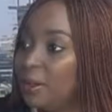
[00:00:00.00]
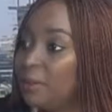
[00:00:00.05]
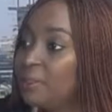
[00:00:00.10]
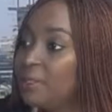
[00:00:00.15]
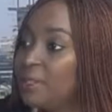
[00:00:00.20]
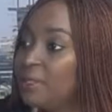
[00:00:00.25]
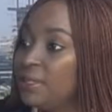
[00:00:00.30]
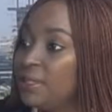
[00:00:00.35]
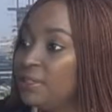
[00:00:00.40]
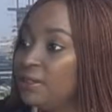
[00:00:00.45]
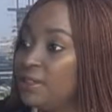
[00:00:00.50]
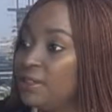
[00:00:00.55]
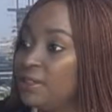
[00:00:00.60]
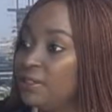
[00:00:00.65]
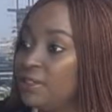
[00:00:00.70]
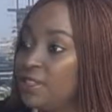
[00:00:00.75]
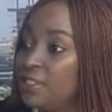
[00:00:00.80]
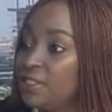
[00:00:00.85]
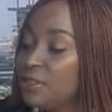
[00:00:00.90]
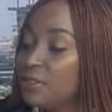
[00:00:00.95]
we completed the
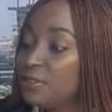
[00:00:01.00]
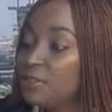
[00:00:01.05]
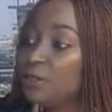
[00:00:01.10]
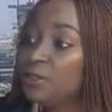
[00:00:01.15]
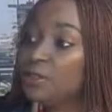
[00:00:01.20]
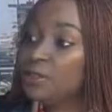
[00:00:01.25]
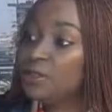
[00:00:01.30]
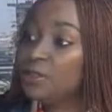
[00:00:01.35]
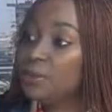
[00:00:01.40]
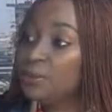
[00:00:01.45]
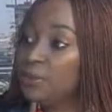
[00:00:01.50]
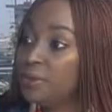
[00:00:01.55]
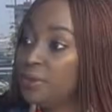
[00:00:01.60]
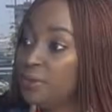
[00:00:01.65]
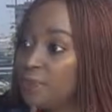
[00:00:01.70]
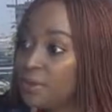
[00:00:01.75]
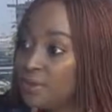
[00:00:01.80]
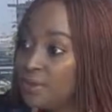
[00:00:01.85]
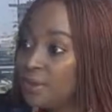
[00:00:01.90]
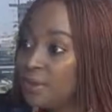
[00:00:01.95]
renovation of all the
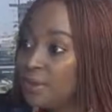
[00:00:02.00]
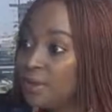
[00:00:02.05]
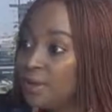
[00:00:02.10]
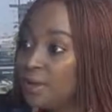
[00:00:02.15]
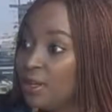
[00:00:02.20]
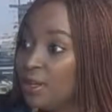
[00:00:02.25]
rooms.